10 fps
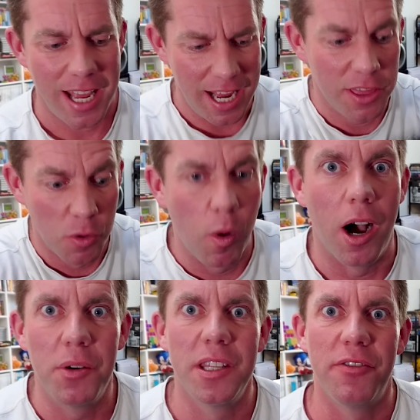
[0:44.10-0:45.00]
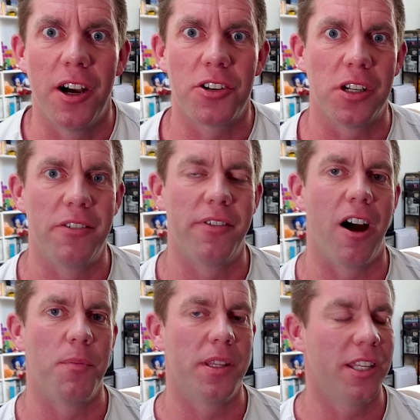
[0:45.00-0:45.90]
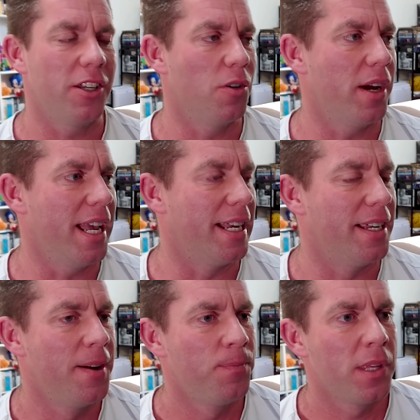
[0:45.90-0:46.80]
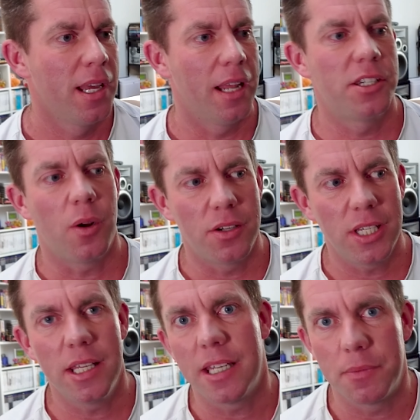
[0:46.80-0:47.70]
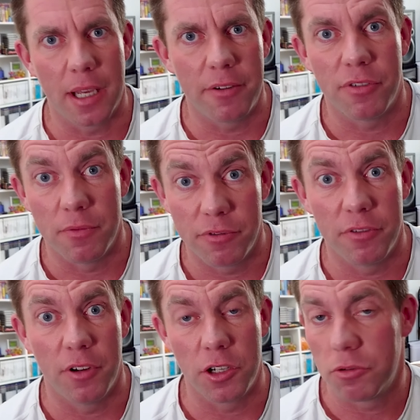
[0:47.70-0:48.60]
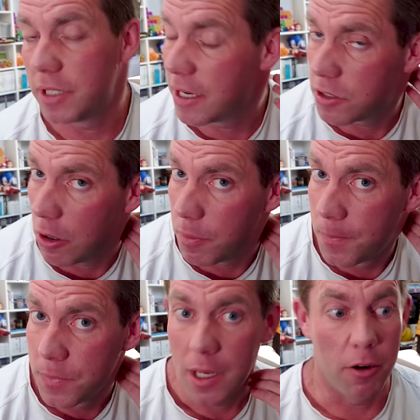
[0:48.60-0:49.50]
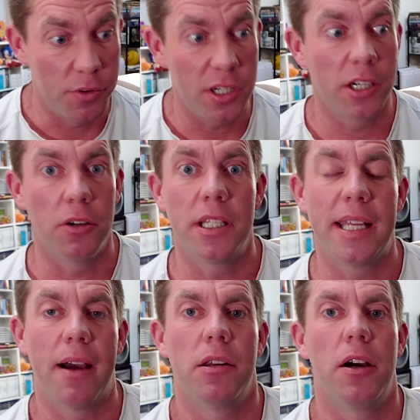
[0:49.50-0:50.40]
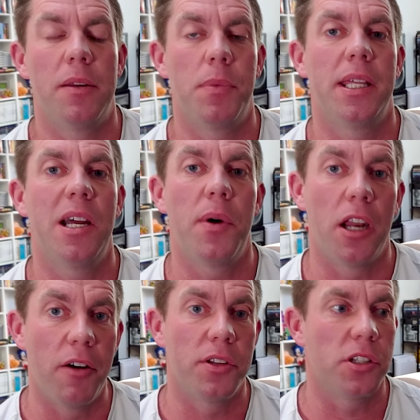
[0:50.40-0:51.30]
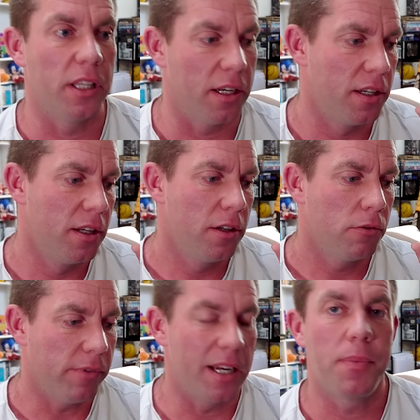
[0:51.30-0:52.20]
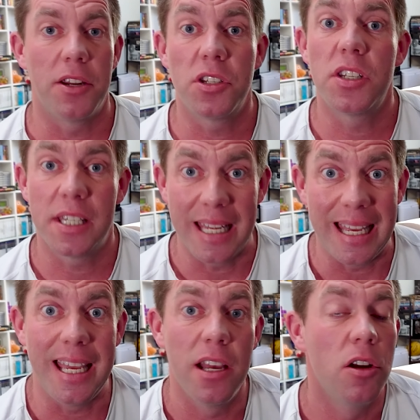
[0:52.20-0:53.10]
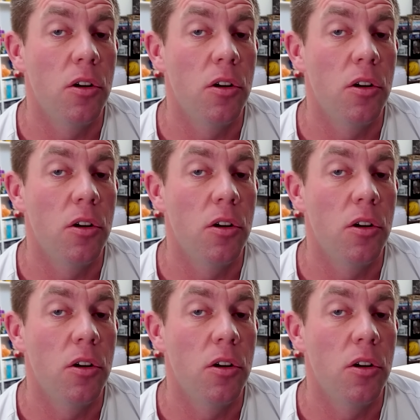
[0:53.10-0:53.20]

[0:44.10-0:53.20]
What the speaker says: in the world, in the virtual environment that you're in. And so I see this update from Virtual Desktop. Obviously I got it downloading, but then I went over to the Reddit page to see